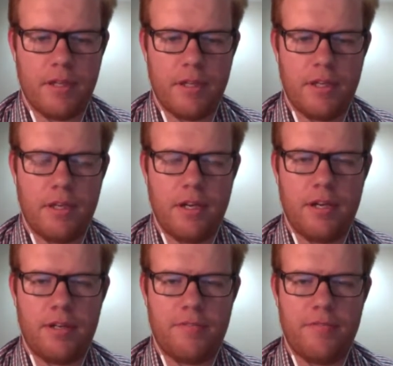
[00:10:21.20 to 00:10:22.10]

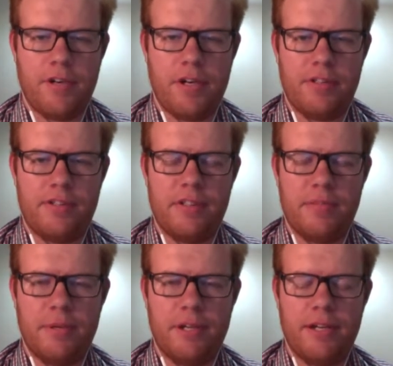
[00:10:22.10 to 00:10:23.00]
Not variances,
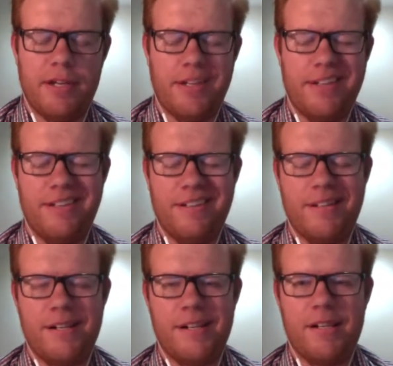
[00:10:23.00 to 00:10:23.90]
but
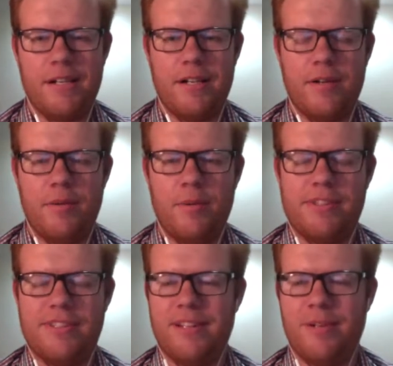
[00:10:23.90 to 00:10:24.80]

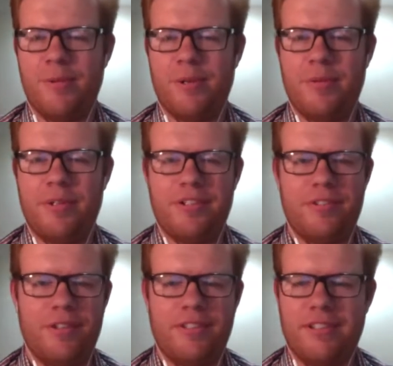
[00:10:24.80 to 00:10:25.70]
it's the one we
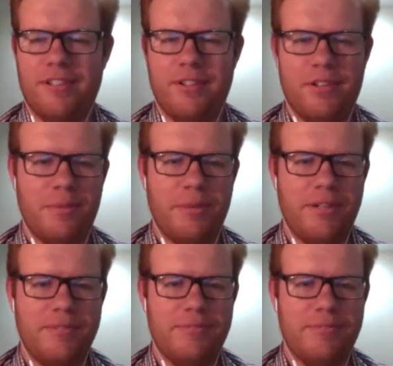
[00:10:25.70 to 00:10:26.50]
just recently learned about.